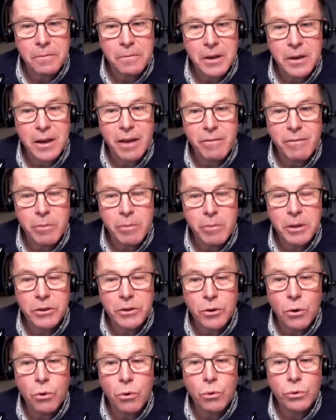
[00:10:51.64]
government
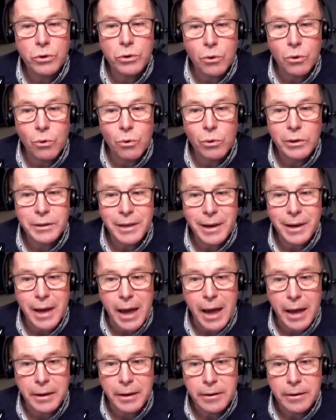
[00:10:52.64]
own all the
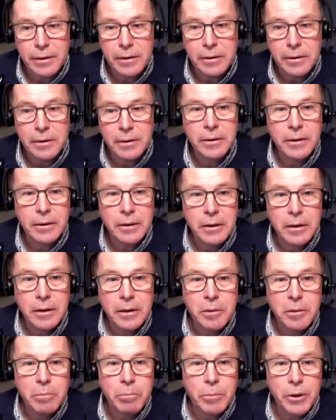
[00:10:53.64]
land,
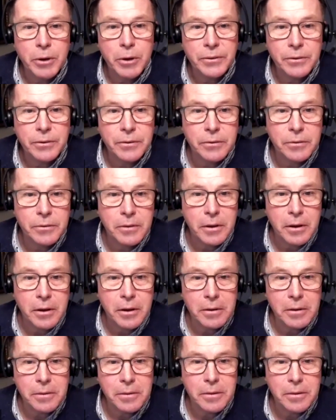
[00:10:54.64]
but
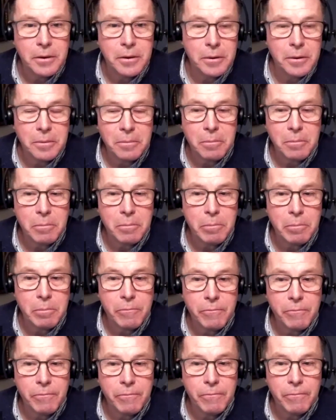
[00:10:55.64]
the
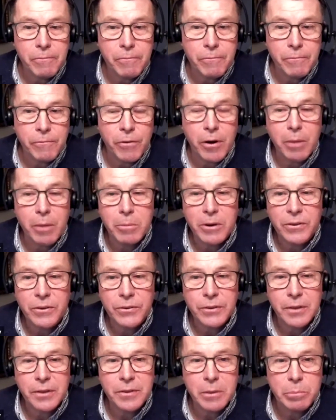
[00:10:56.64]

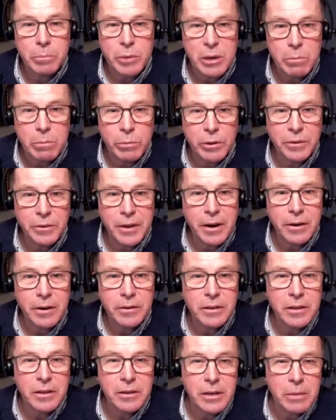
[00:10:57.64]
farmers and the people there,
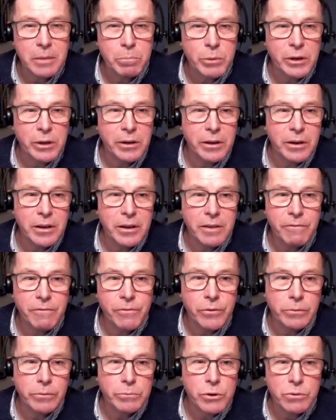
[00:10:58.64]
they typically live
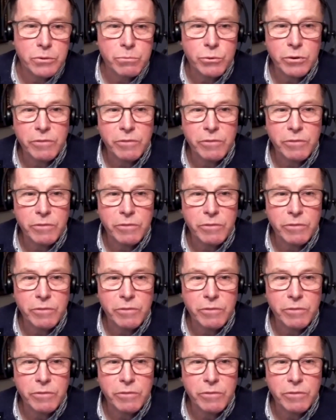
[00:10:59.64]
from small